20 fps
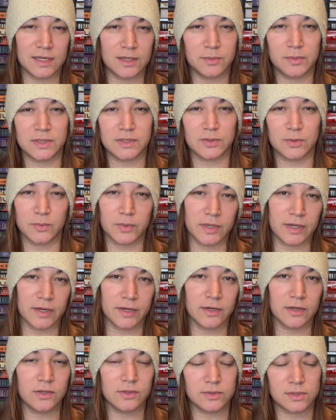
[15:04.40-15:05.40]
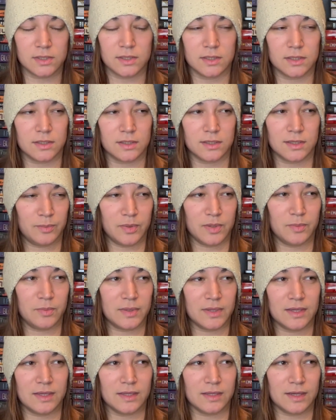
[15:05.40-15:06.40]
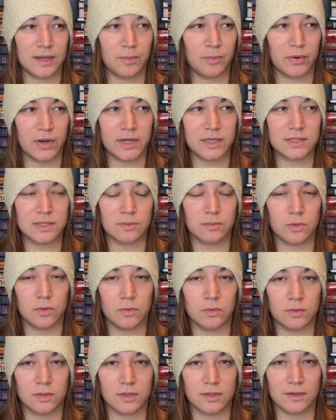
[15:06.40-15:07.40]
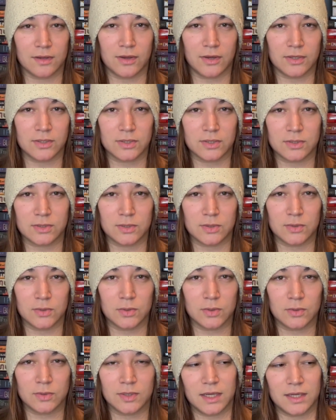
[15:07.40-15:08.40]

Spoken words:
to be superheroes and BP like breaks the moon and calls Cthulhu